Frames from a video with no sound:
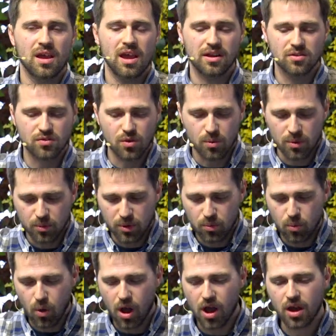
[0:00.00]
And so when we
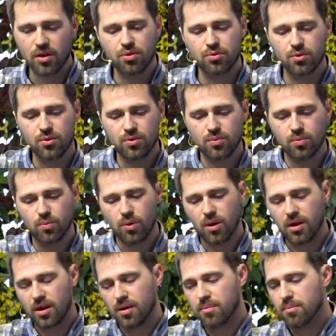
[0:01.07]
walk through
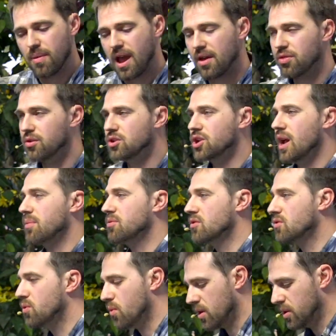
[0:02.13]
Matthew
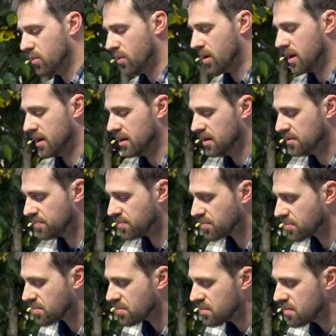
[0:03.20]
chapter 21,
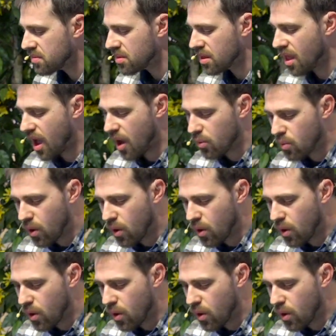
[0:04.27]
I